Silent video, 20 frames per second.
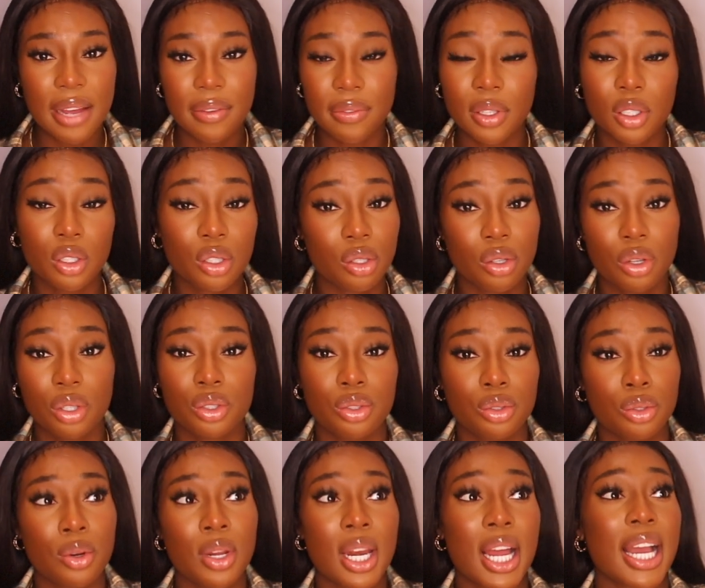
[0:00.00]
I think you lot
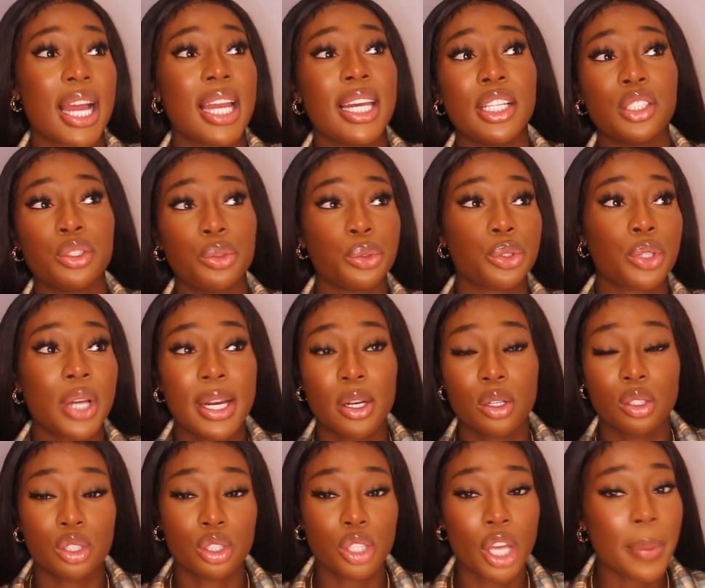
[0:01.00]
saw, like I literally was going
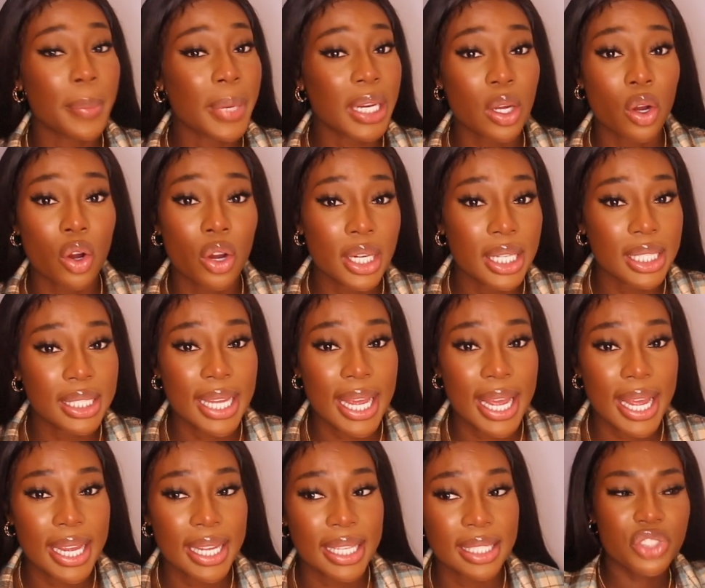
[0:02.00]
on so many
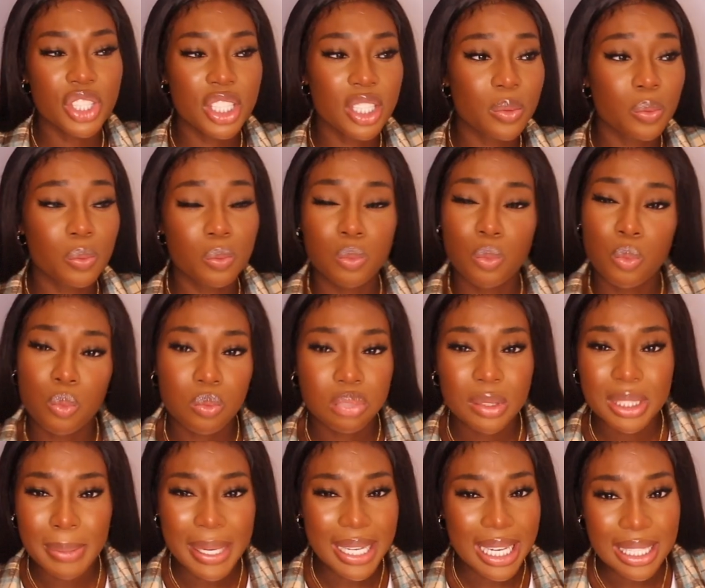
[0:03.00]
holidays, just
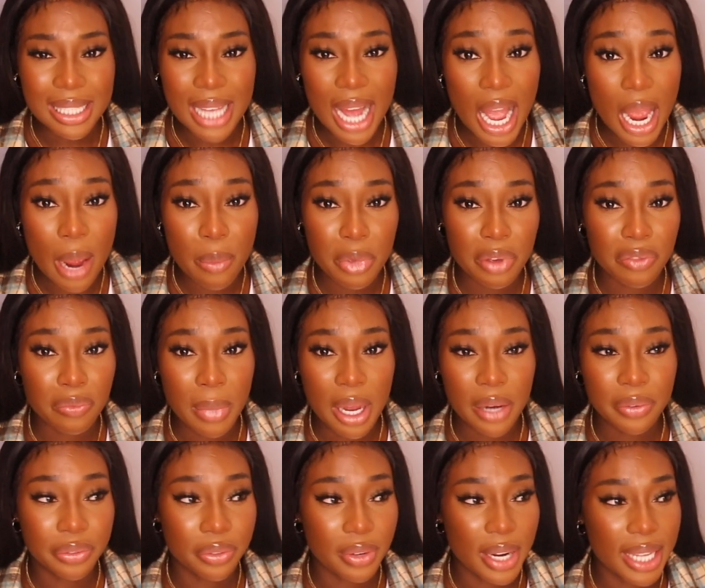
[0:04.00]
spending time with
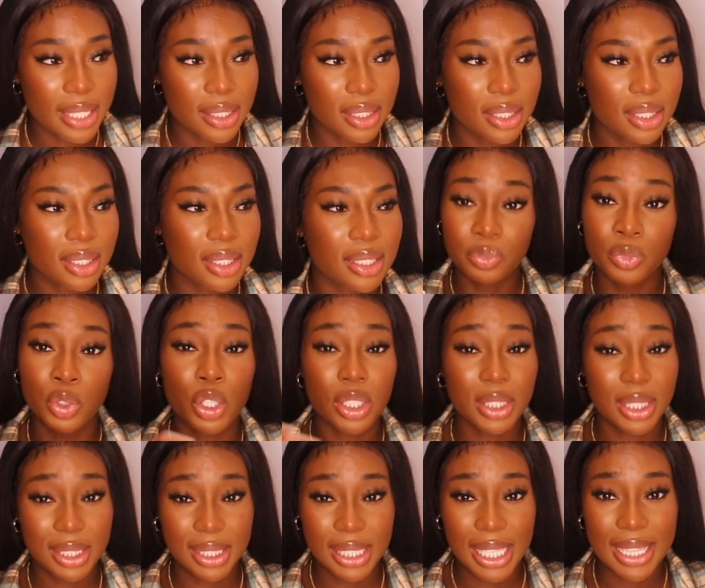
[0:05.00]
my friends. Not
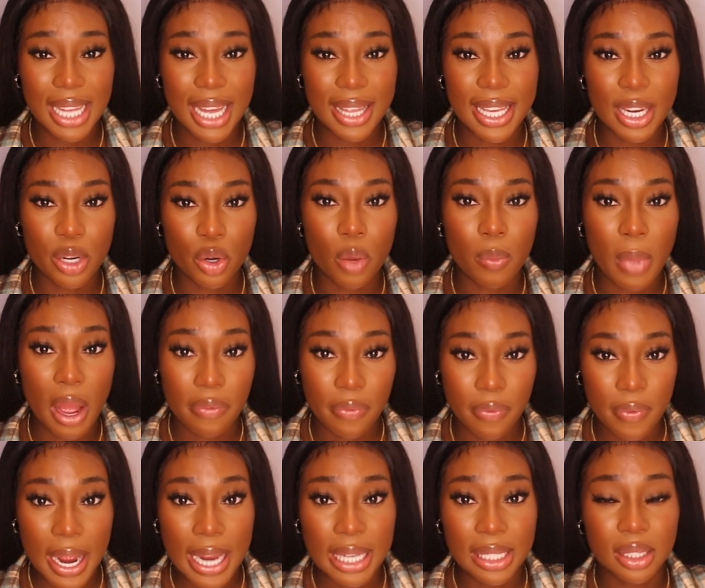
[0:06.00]
to say that they're not my
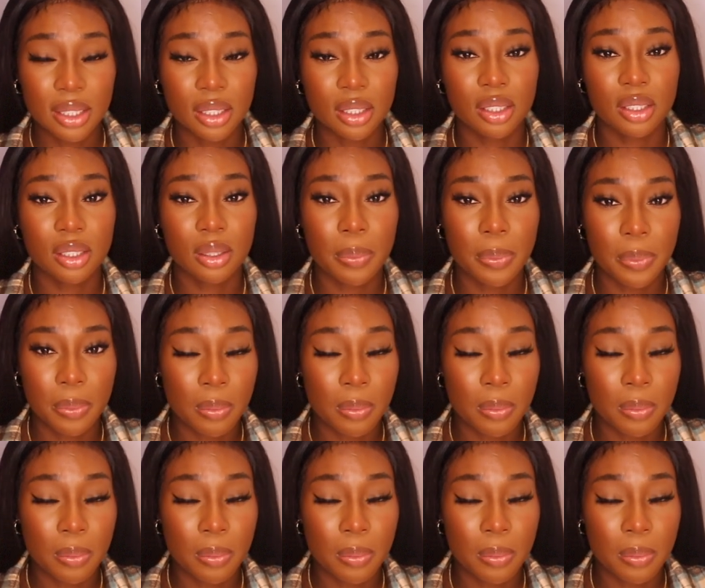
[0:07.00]
friends,